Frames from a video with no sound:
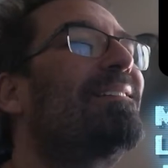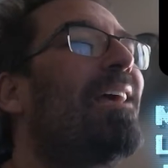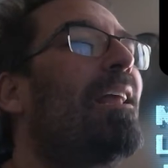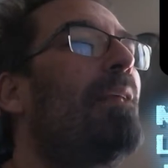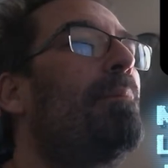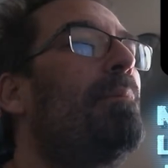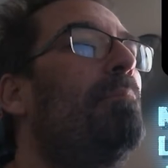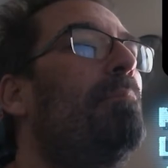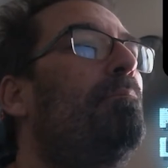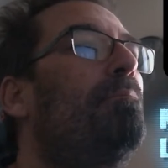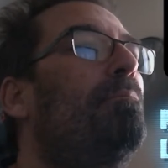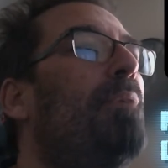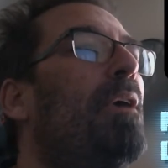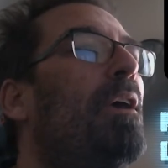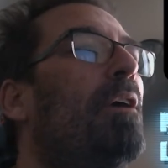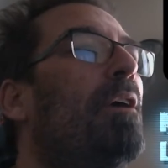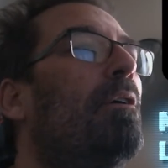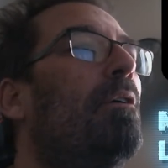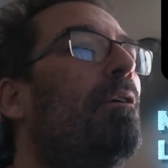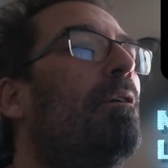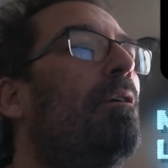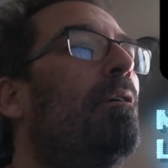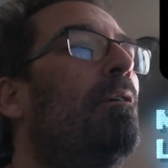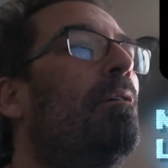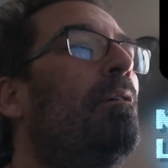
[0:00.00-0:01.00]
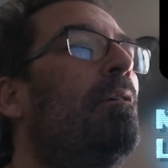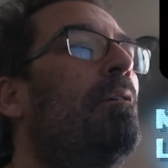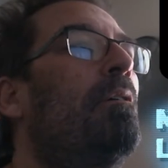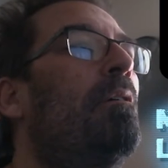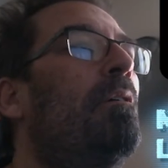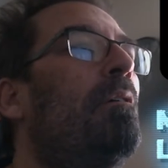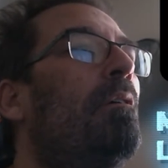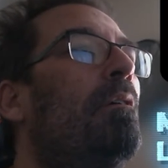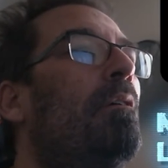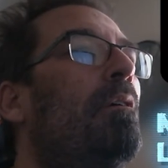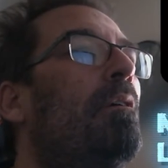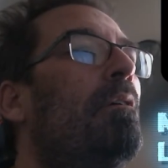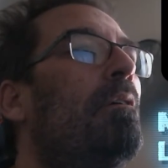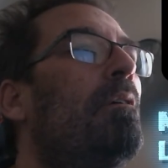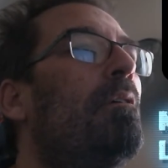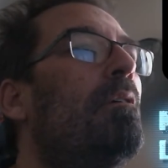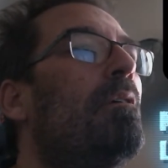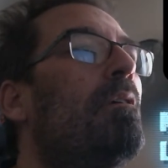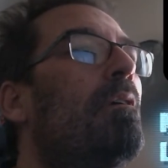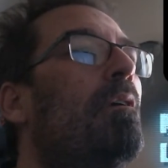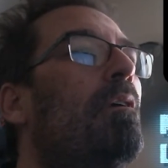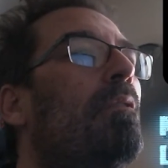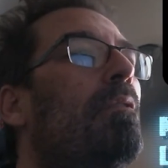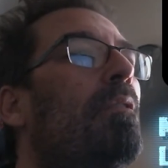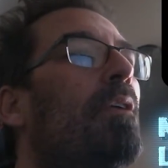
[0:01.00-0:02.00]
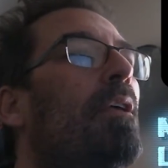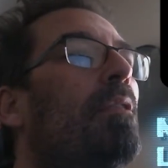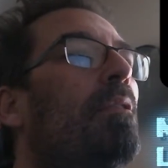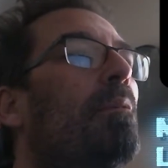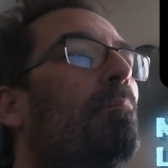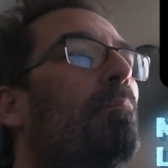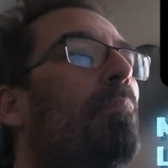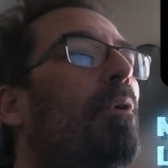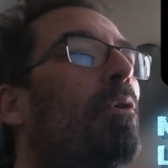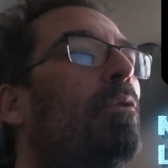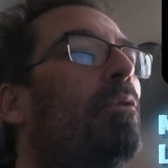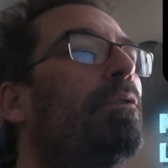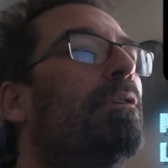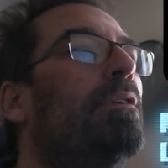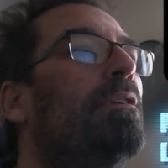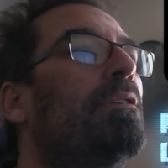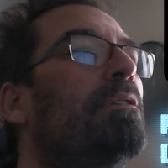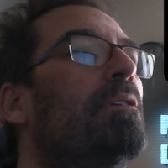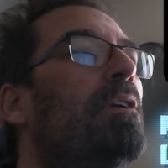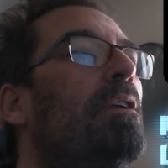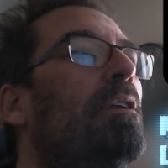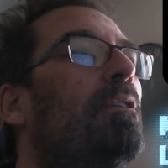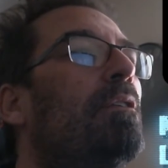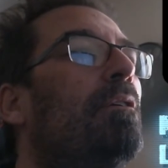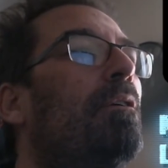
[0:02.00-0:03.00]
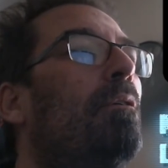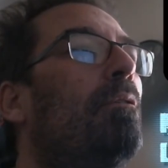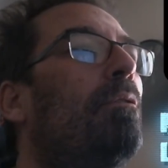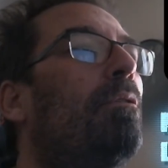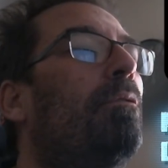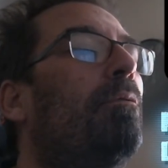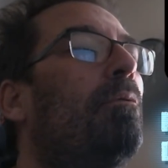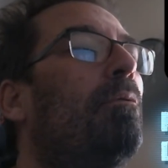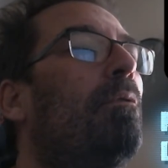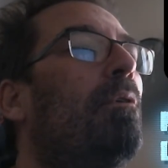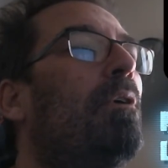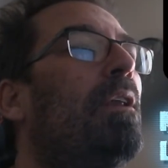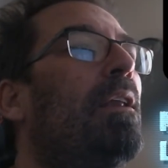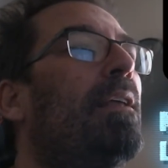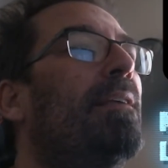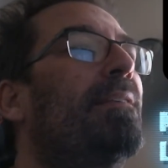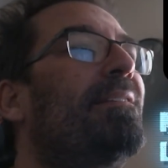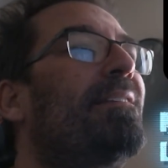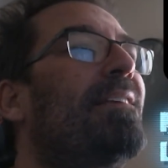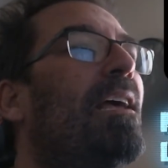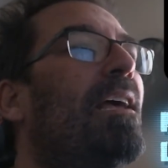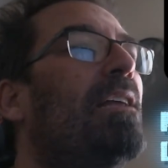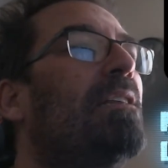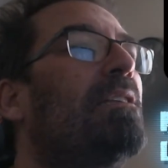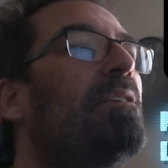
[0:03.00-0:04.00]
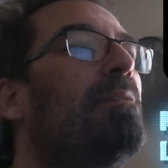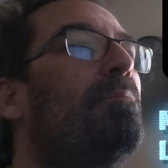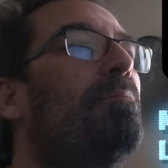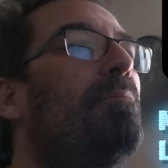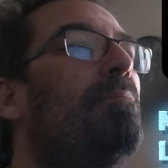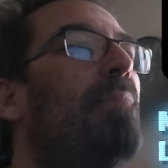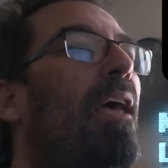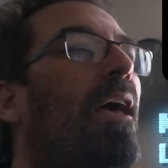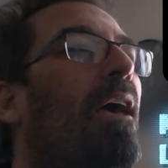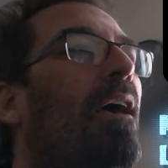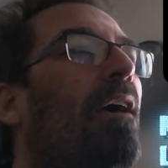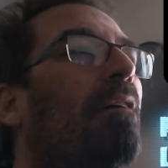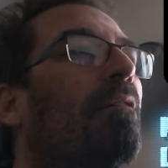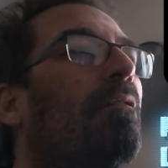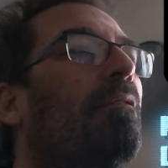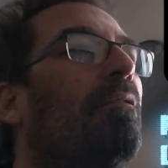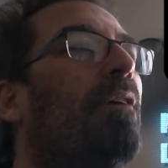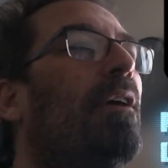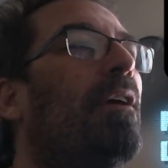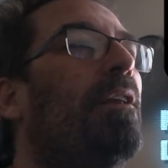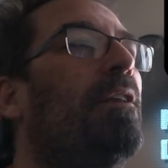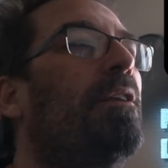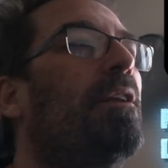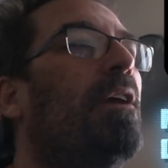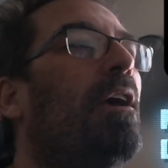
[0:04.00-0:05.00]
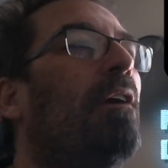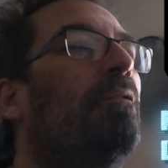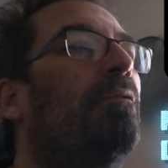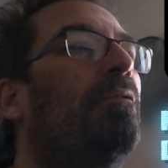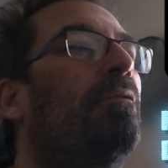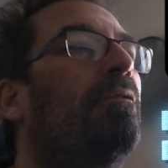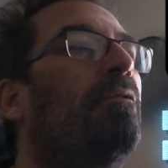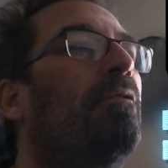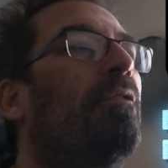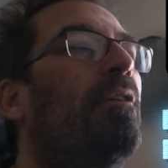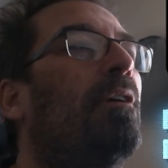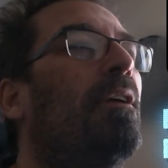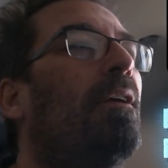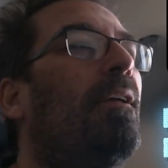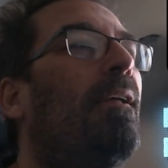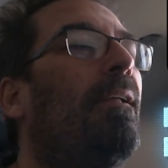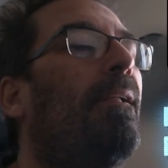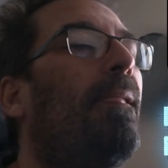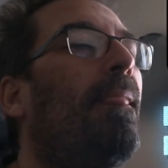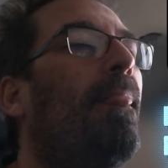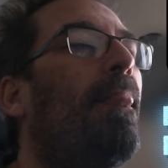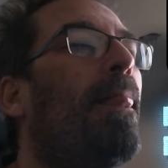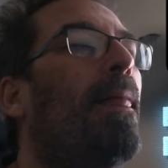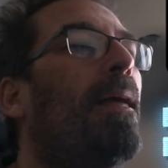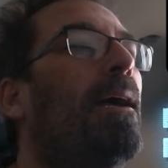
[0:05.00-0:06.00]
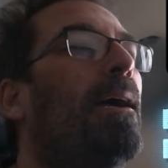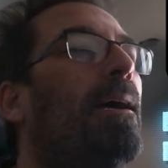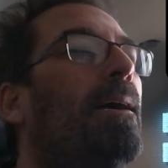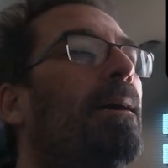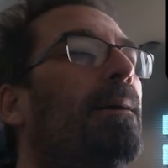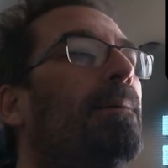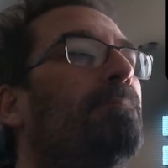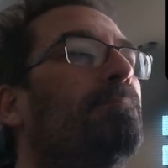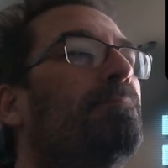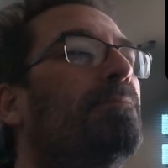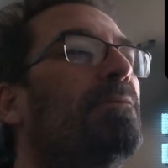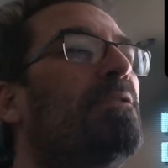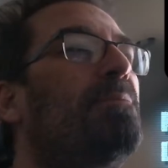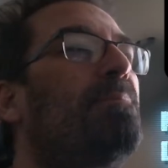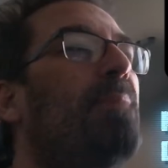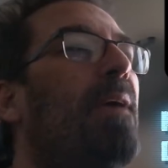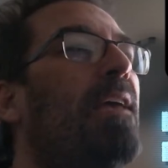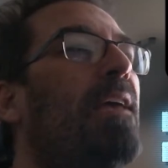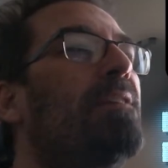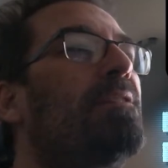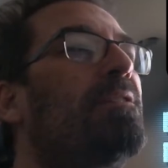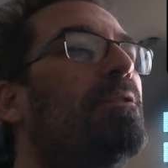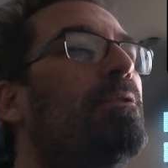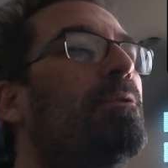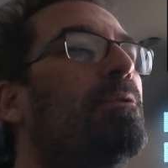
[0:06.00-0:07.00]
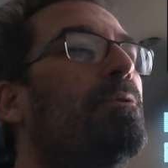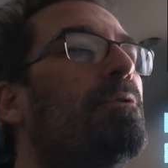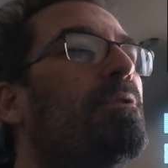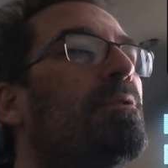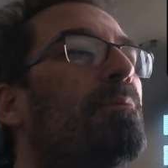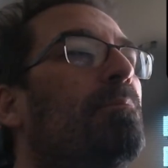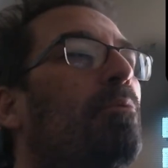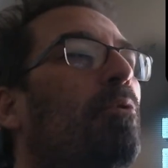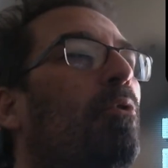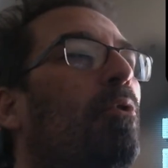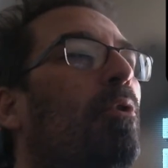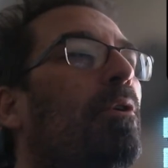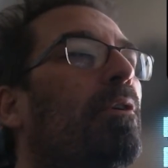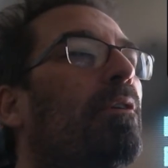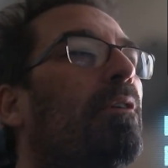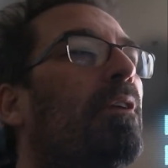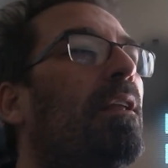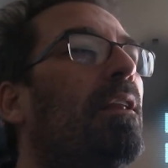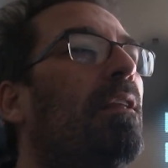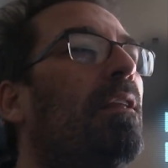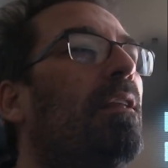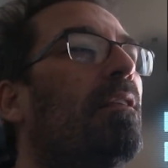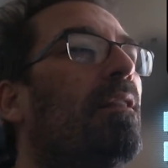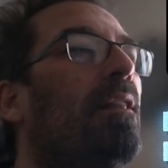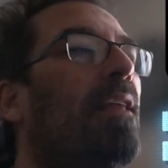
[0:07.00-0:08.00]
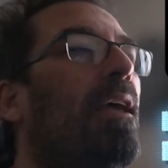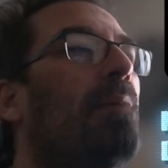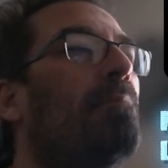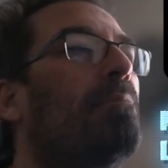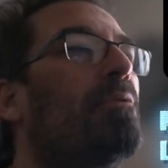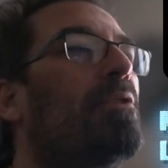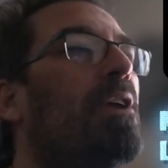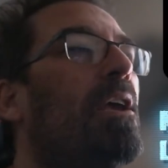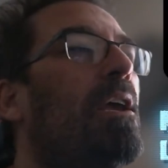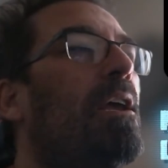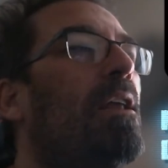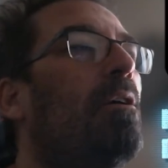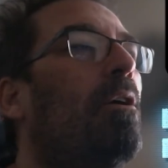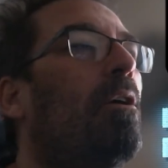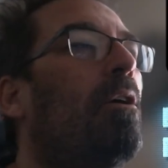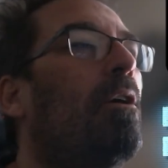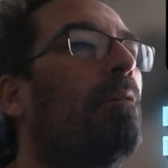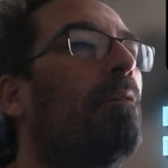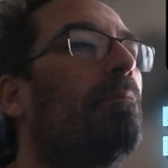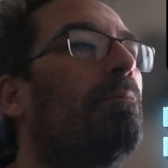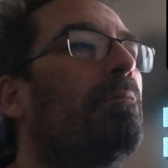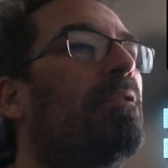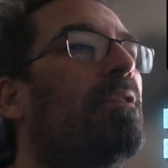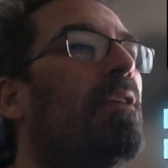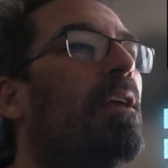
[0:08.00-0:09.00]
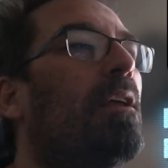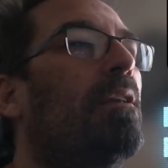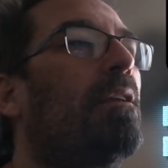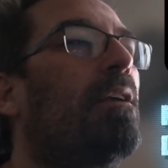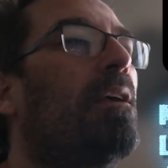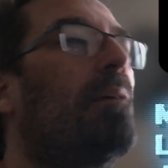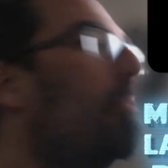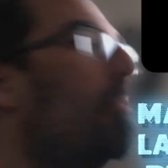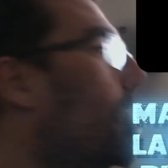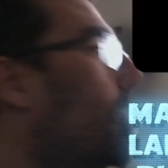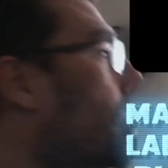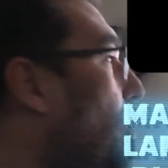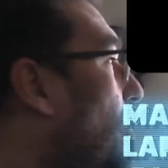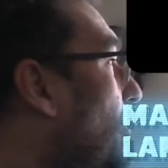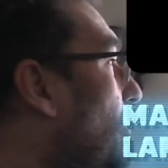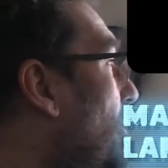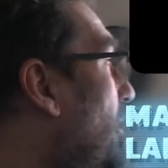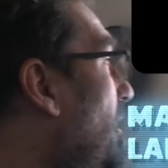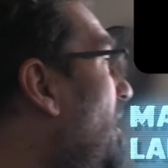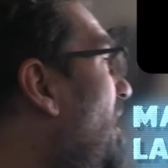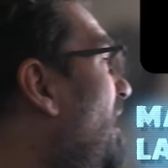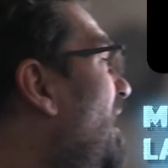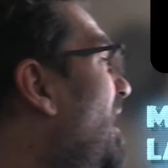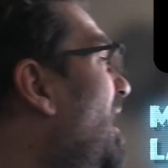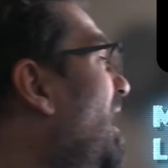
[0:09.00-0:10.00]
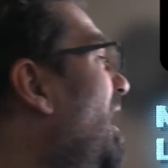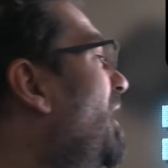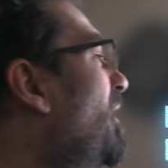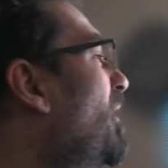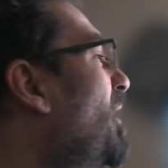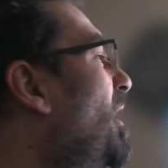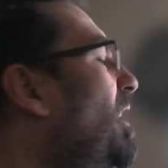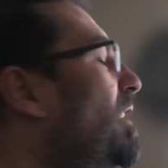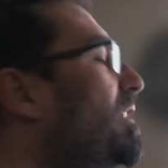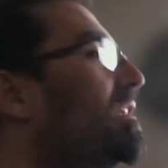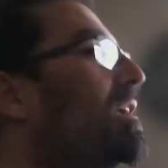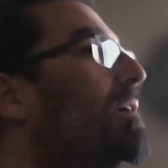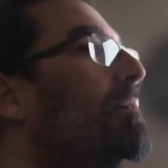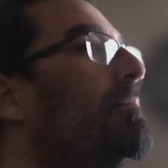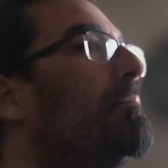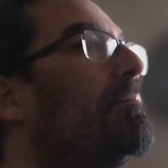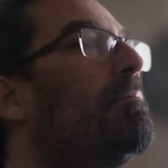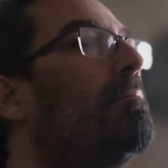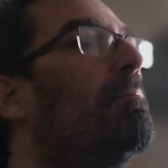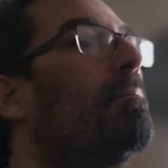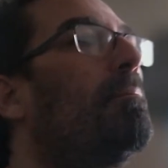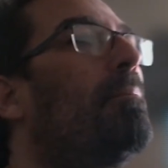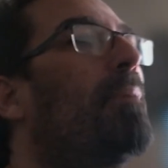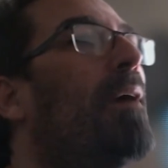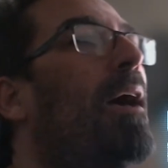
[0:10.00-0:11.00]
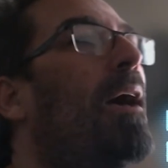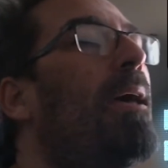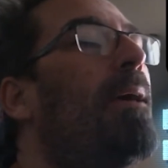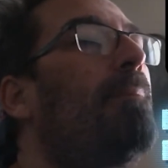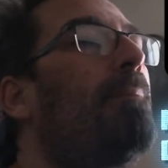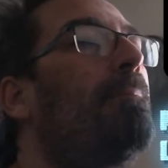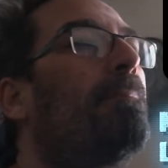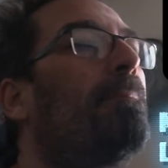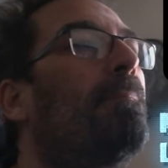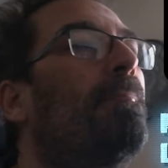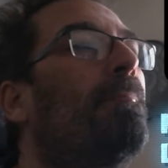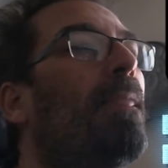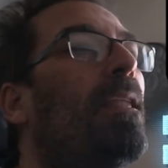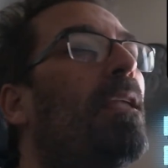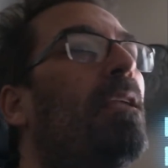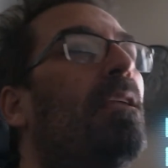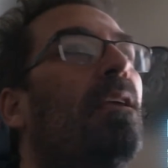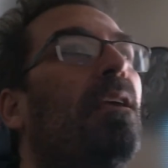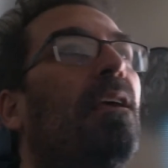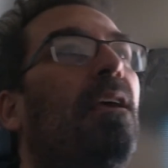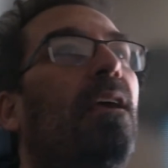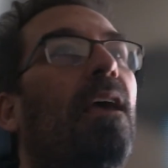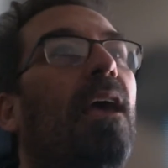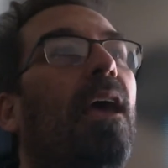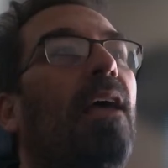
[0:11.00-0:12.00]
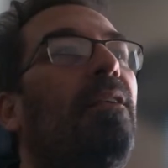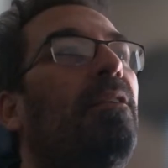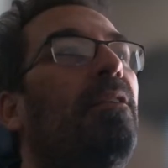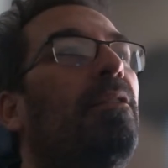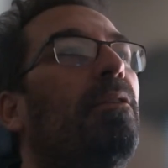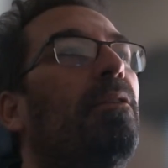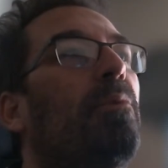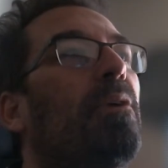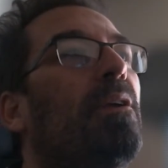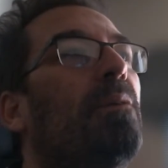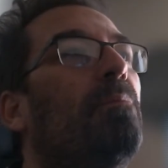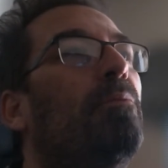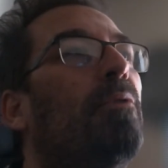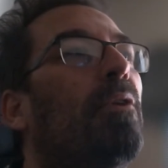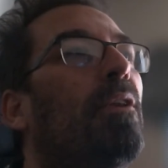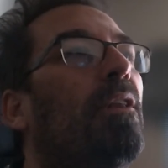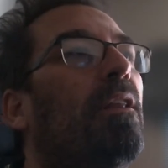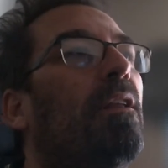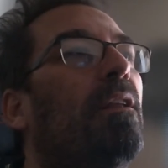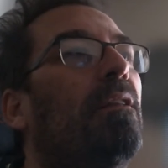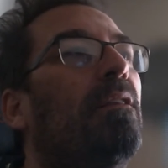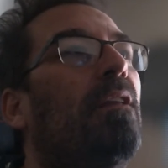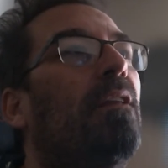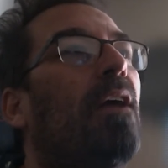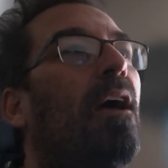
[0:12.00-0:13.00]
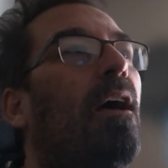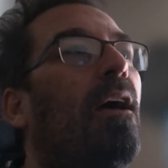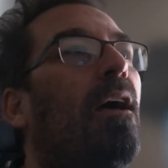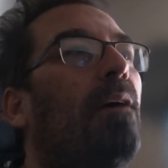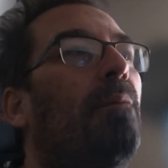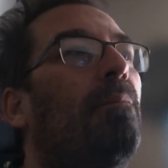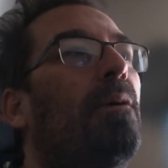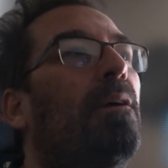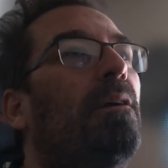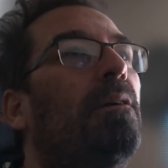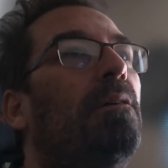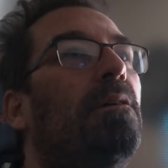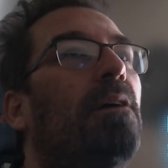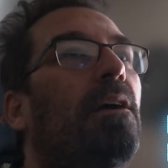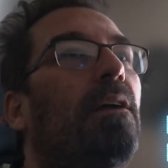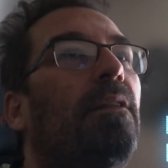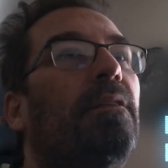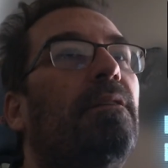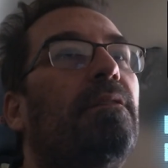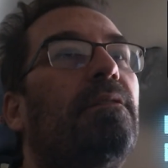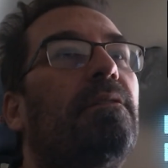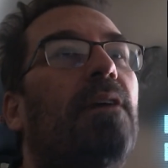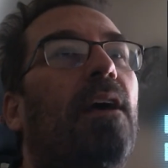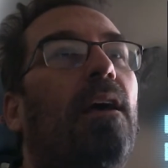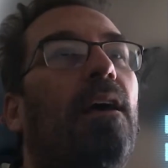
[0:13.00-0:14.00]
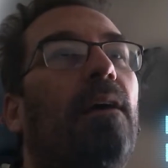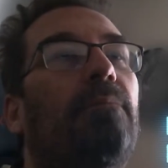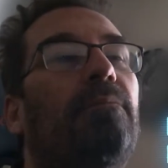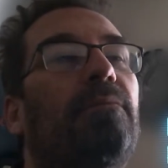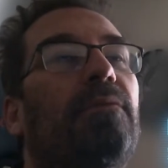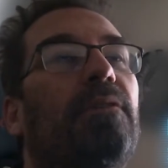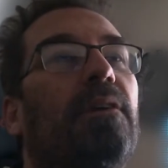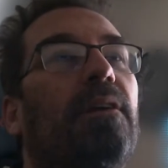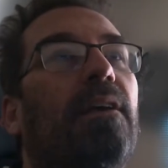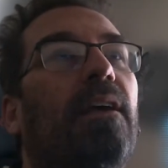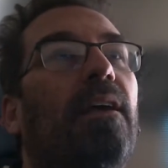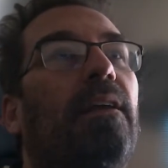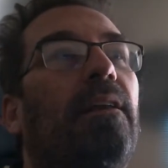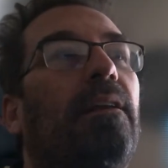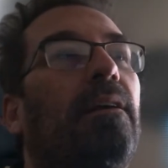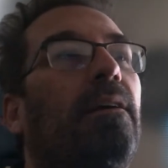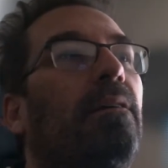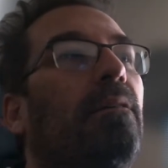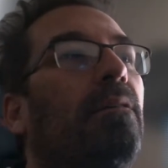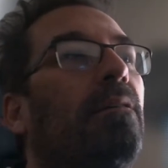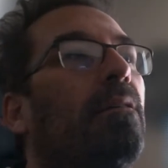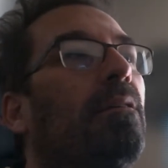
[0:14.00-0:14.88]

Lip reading: to be bigger than the bolt that's going to go through it, and it's got to have enough space to support any of the lampshade arms that come over and are held up by it. And then we can put a little knob on the top to kind of